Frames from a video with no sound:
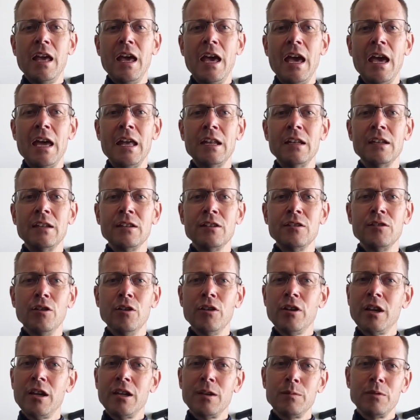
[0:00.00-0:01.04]
And
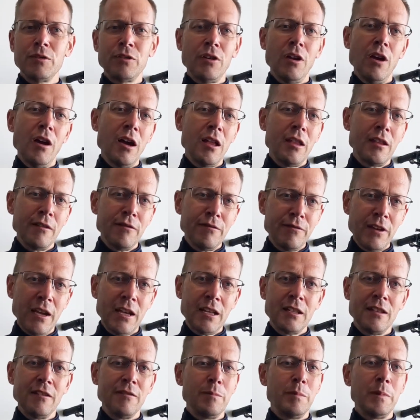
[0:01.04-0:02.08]
not only was it highly
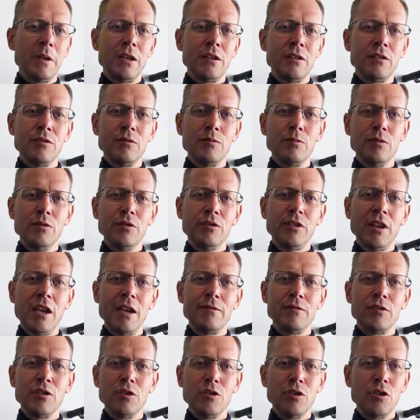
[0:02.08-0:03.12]
effective, but it
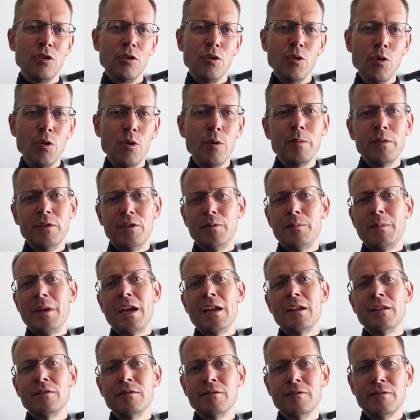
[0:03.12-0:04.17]
saved an enormous
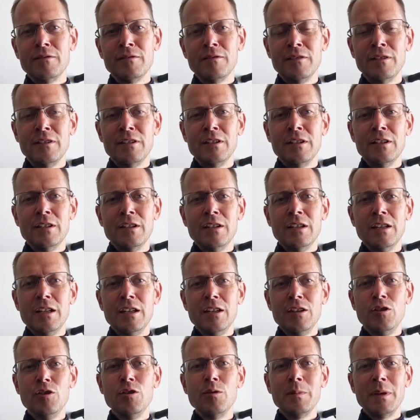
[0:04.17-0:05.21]
amount of
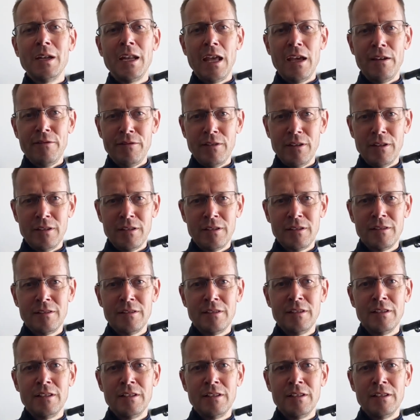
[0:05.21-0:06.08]
human effort.